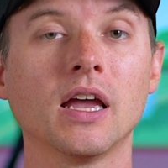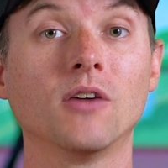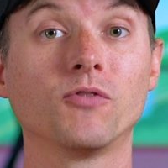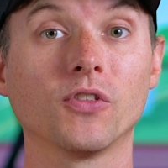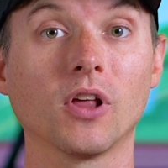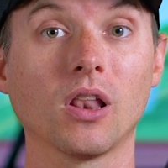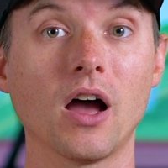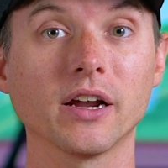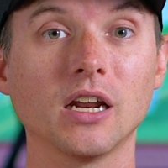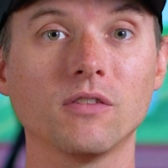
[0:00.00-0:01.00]
And for the
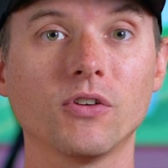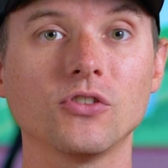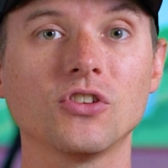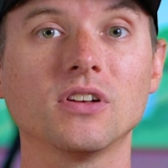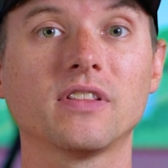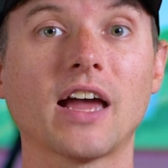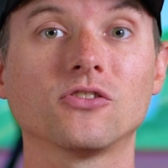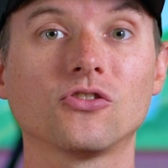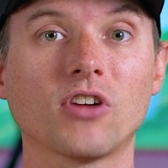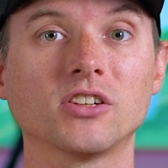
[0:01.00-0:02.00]
elongated version, that
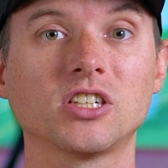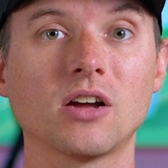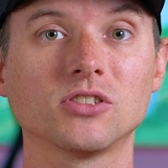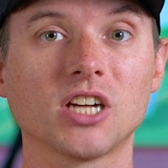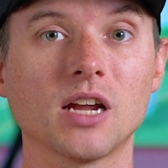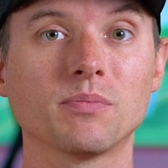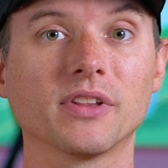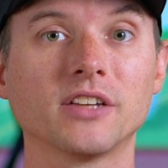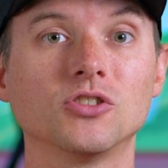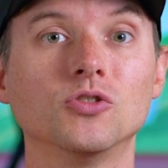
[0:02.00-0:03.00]
stretched out shape
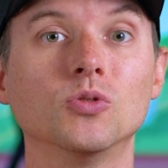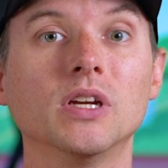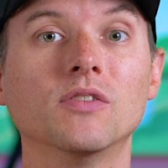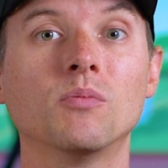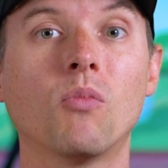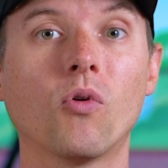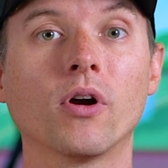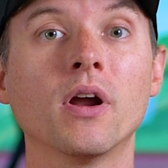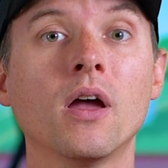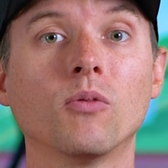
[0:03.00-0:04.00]
lets you do even
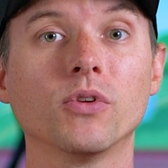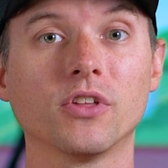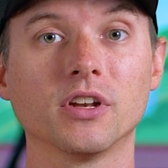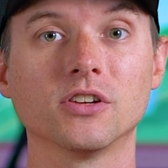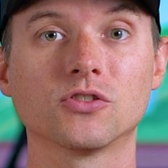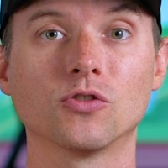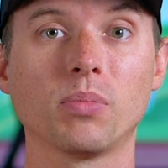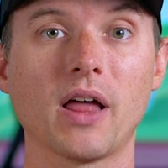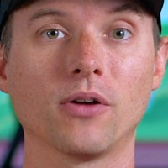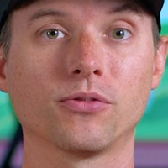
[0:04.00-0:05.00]
more with the additional plow